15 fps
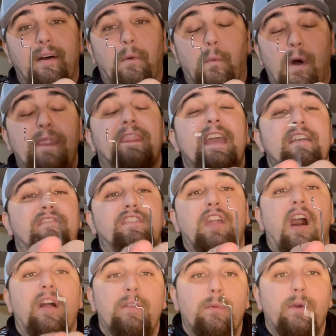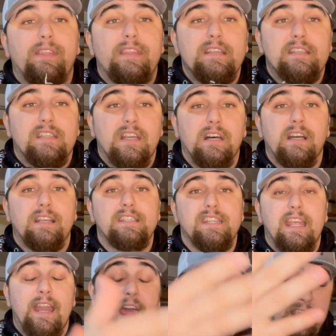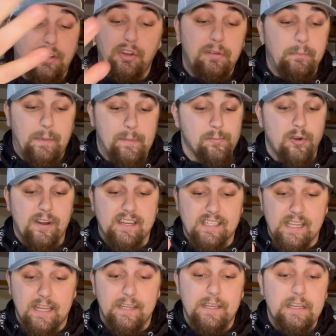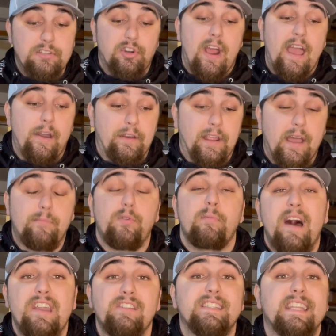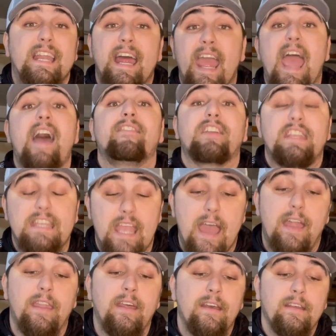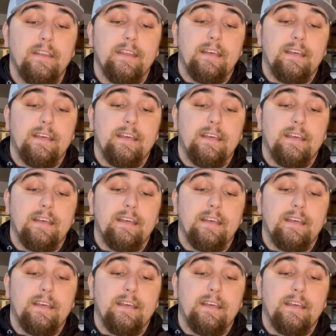what they've done with these hooks. And I couldn't be more excited to try out a couple models that I haven't yet.